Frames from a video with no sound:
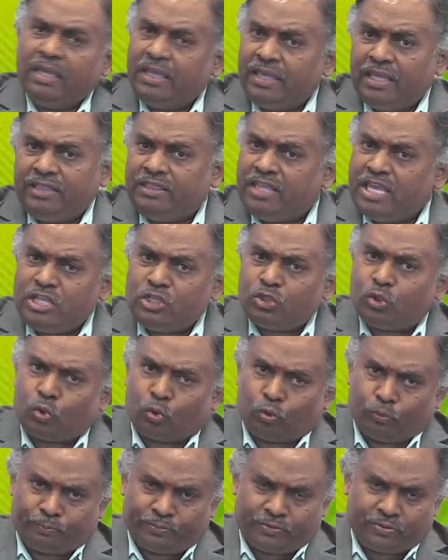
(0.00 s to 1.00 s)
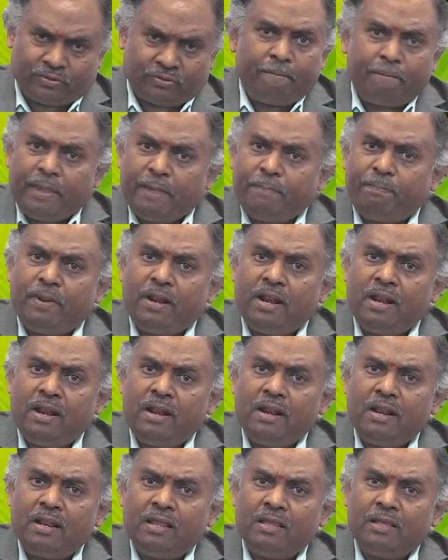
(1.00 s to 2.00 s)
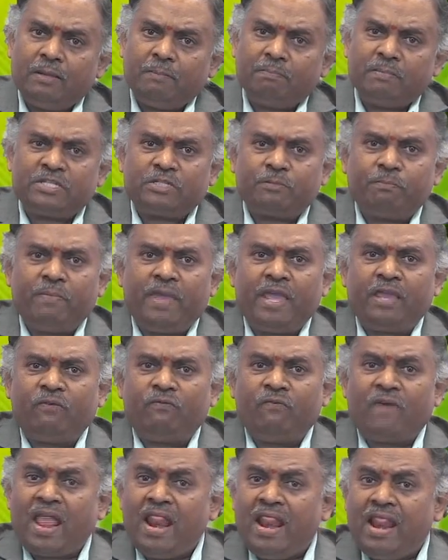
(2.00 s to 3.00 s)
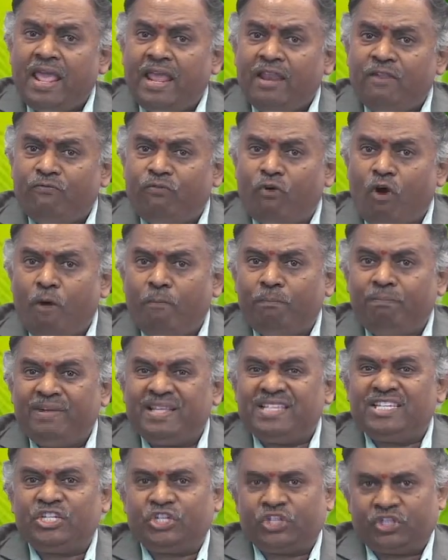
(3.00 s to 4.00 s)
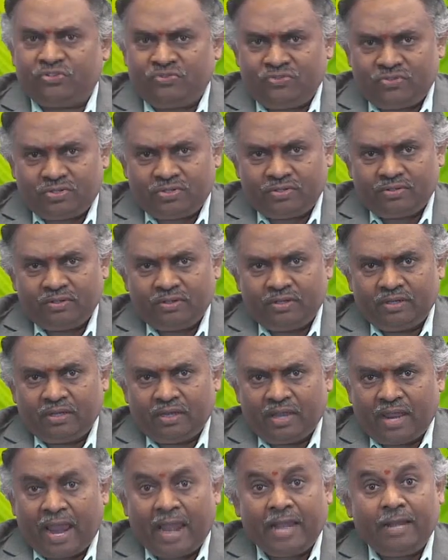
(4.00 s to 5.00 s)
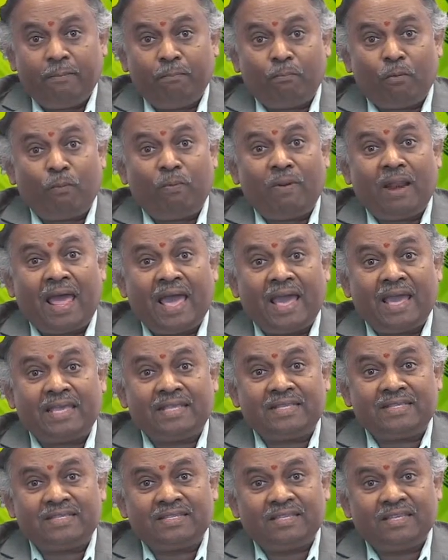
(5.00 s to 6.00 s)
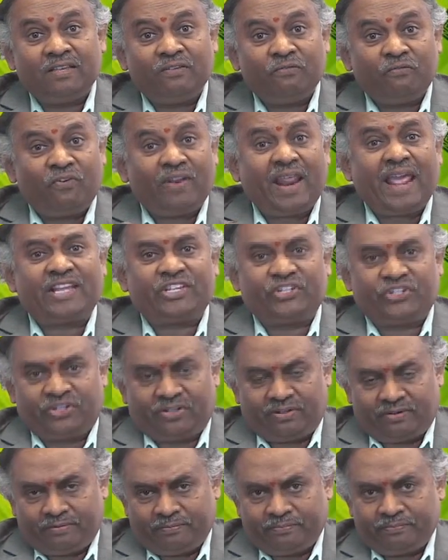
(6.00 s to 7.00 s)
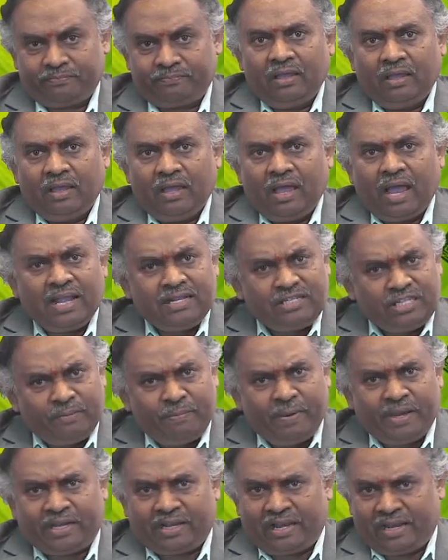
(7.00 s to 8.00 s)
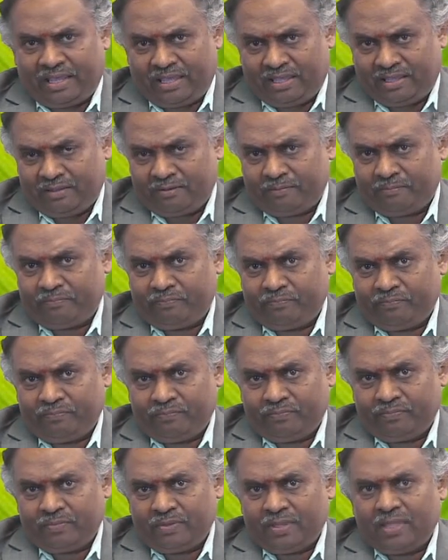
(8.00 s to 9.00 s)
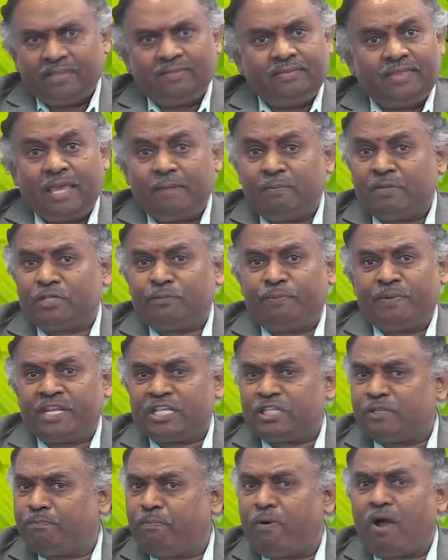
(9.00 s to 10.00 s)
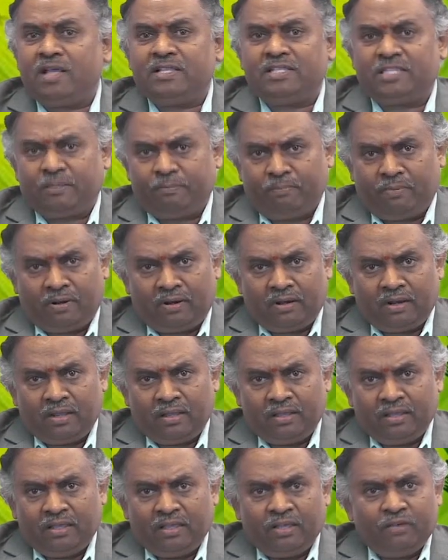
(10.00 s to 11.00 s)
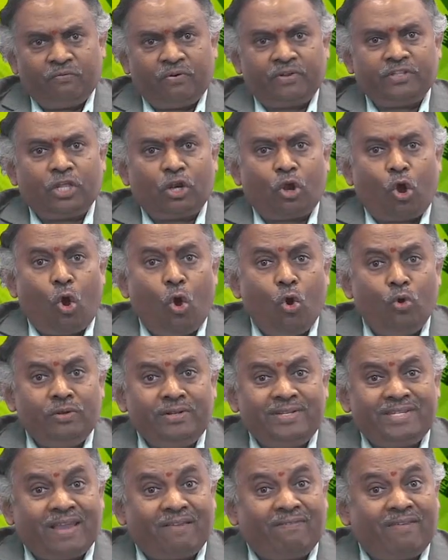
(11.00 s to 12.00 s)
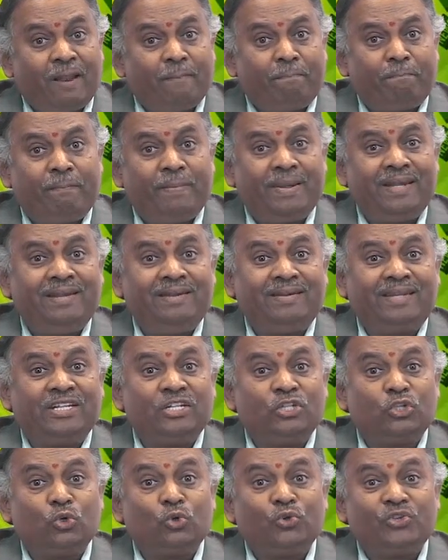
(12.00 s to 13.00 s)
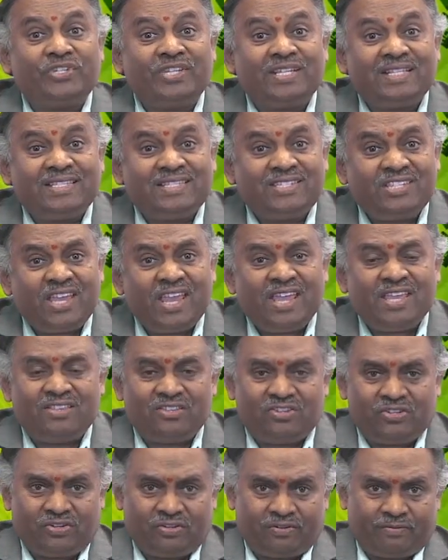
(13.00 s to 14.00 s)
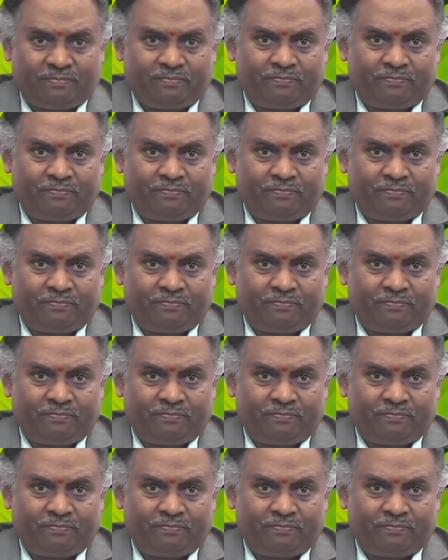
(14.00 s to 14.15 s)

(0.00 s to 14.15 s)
In these groups, people must make well-informed decisions and mobilize for action. Ultimately, they must be responsible for their own development and social change.